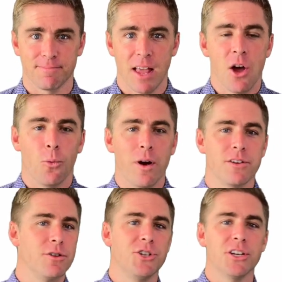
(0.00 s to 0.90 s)
Whether
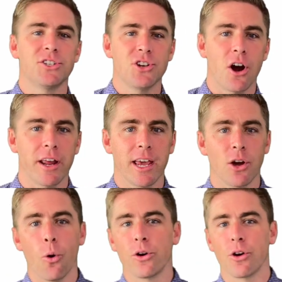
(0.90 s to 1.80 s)
you're just starting
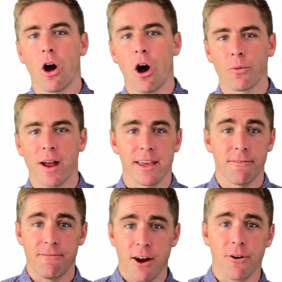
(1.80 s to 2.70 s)
or you're already a
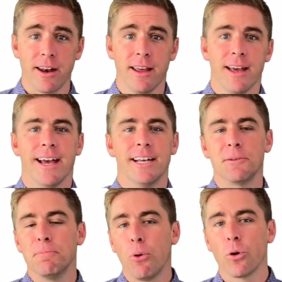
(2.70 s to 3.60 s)
veteran, it's
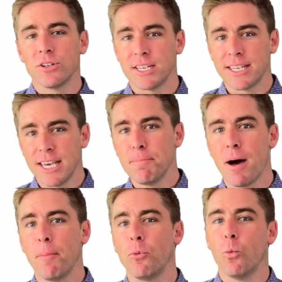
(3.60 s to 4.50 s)
important to keep
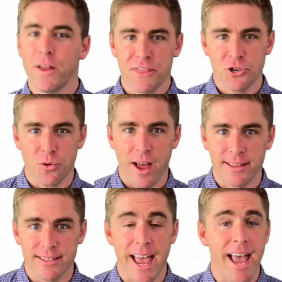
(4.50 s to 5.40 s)
up with the
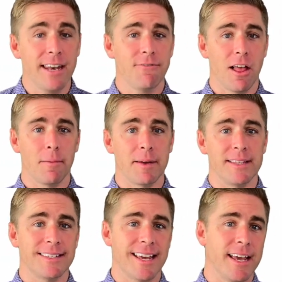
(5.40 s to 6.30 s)
trends and
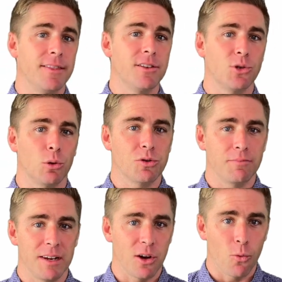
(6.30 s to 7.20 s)
developments in the social
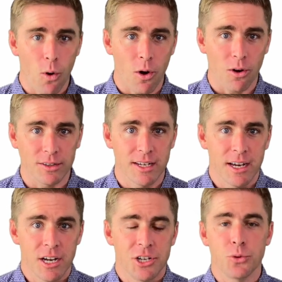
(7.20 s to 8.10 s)
media world
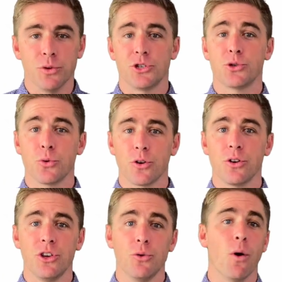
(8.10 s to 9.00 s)
to ensure
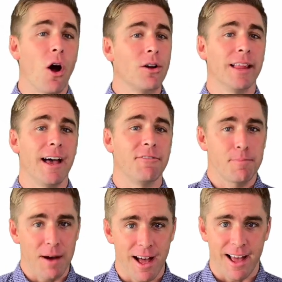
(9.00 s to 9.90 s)
you aren't left
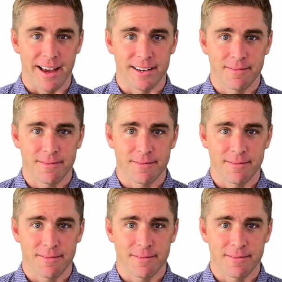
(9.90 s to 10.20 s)
behind.